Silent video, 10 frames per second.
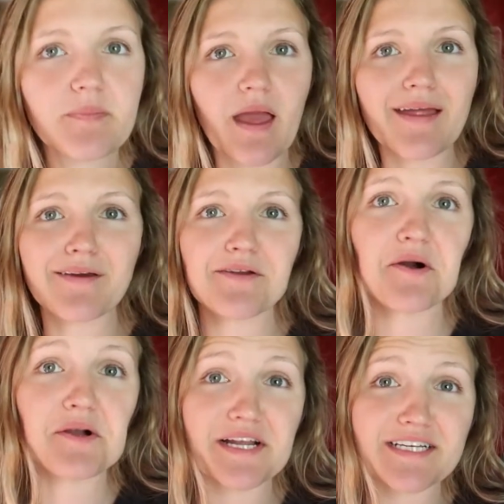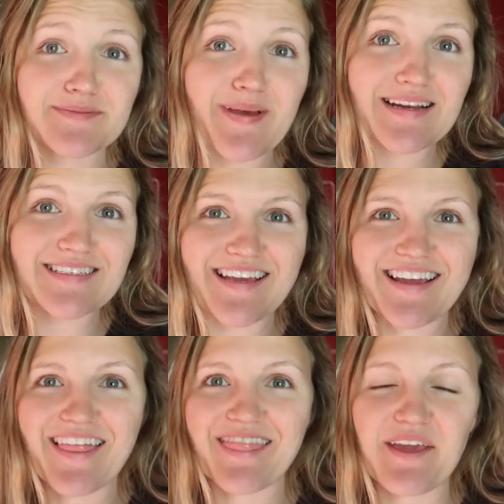I know y'all are
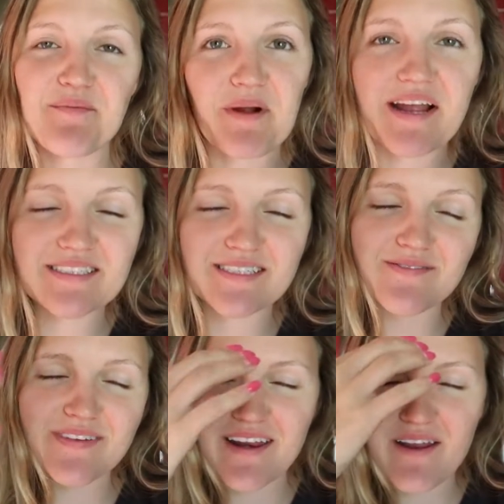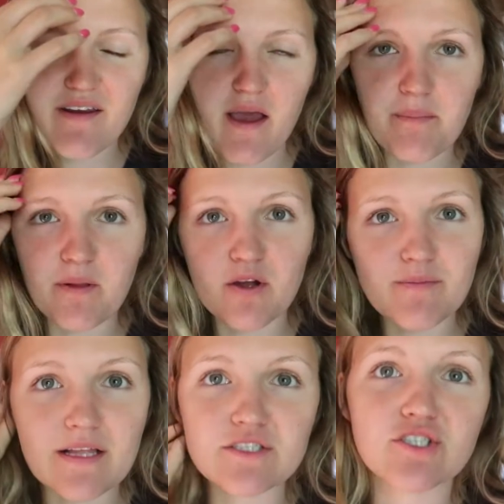expecting the Branson video to upload,
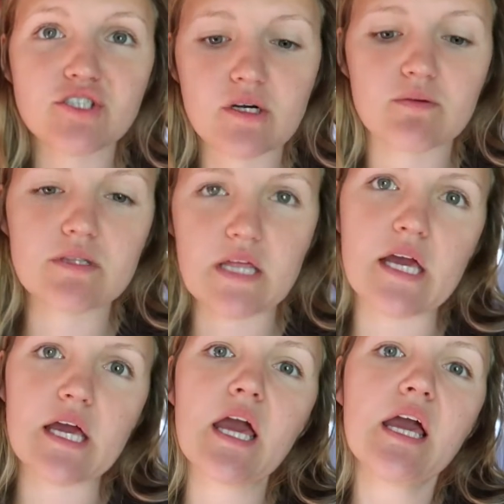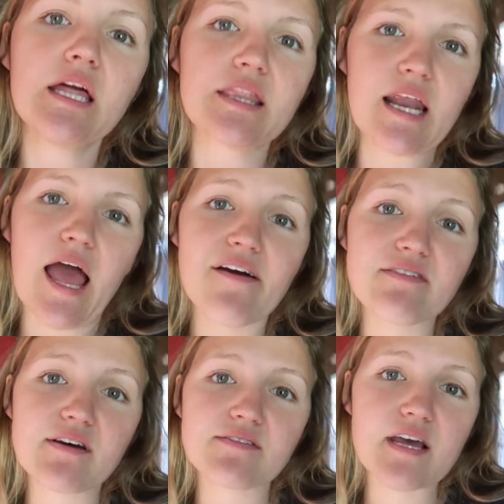but I just don't think that I have
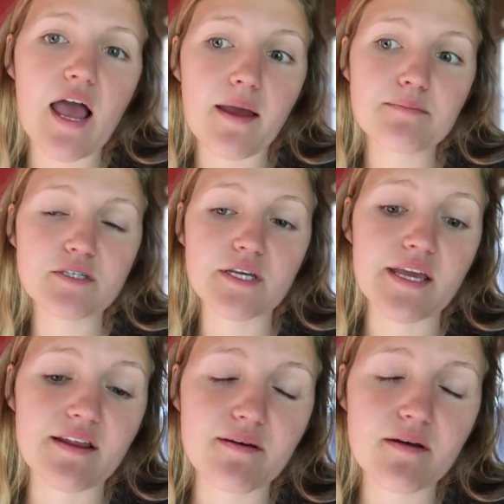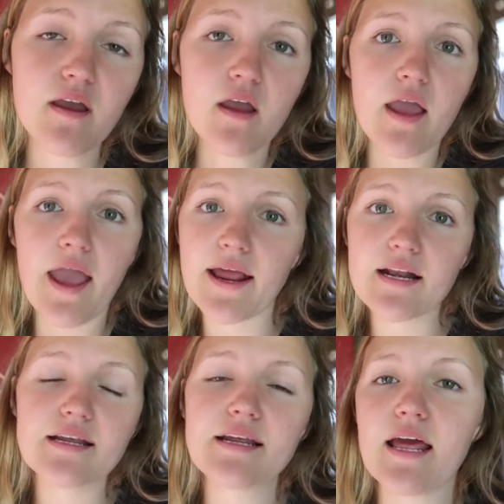enough time to get it
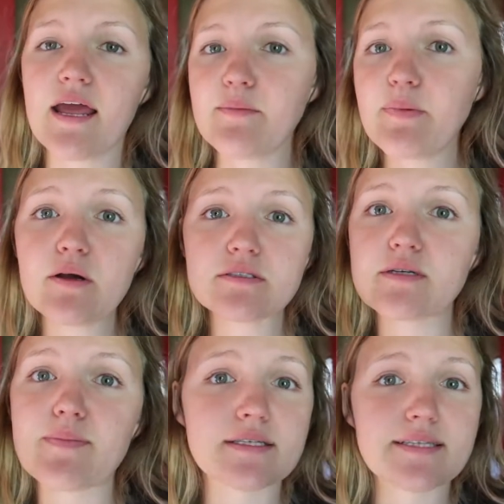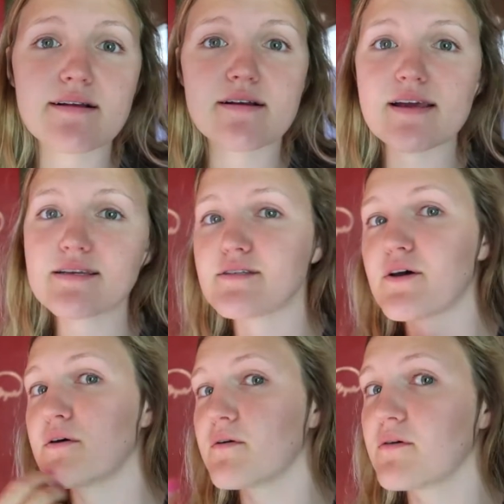edited and posted by Saturday,
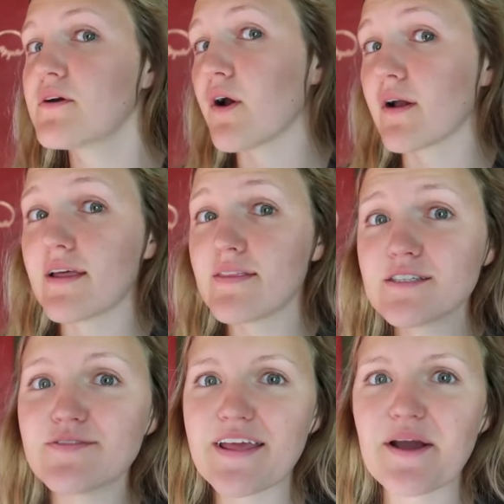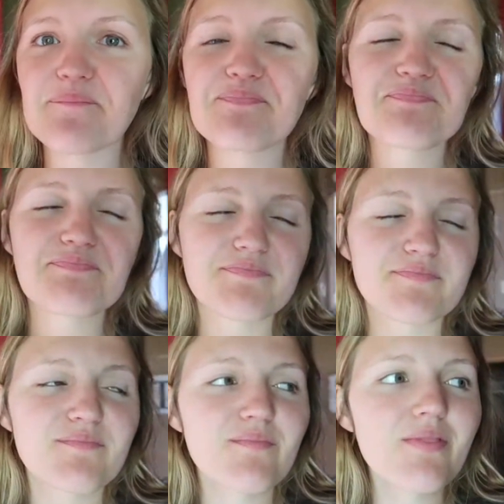so y'all are getting this video.
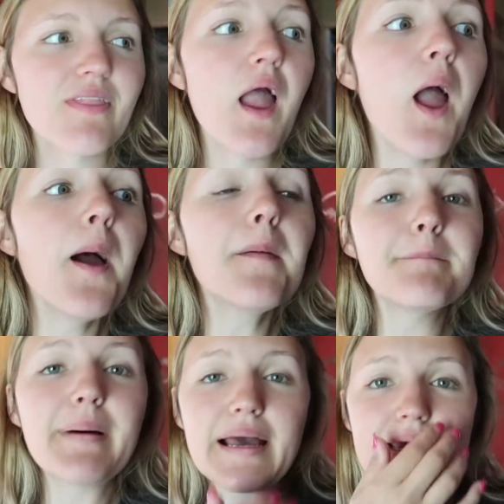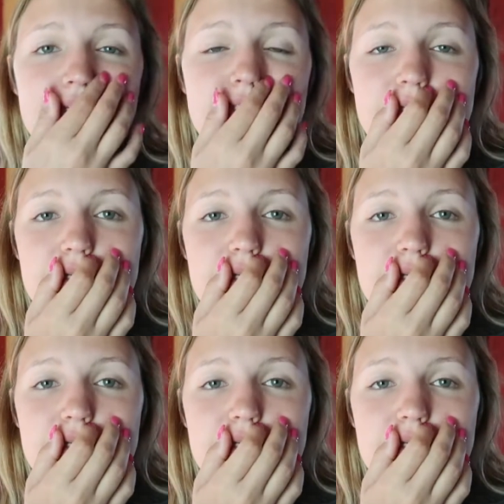But